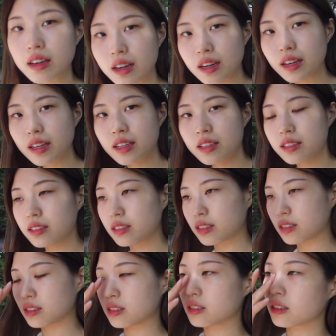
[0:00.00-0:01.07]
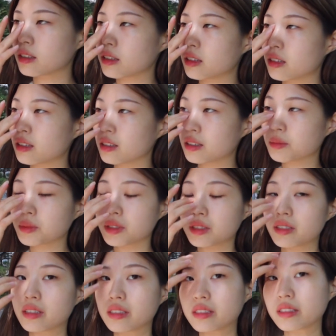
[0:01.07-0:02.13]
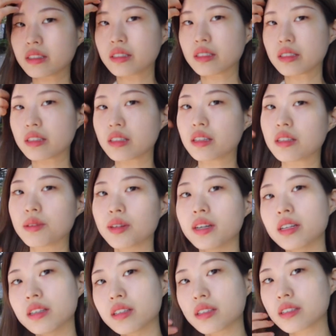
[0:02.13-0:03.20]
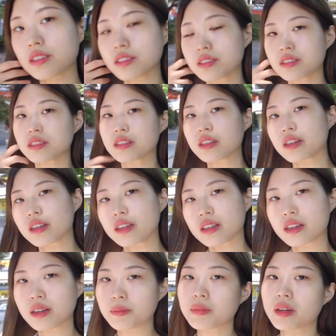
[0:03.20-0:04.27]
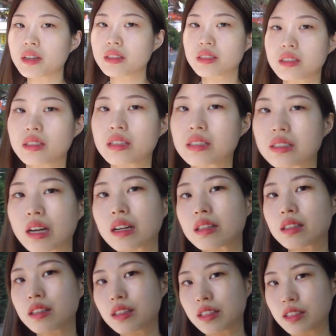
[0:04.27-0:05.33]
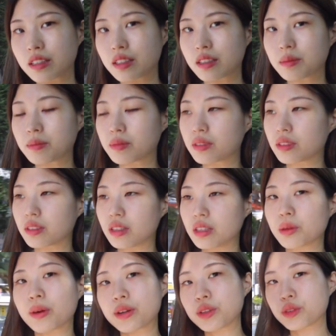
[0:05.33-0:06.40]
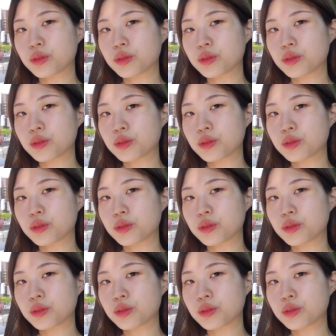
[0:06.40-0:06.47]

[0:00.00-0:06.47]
guys, I'm currently in Ivory. Like, I'm not exactly in the Ivory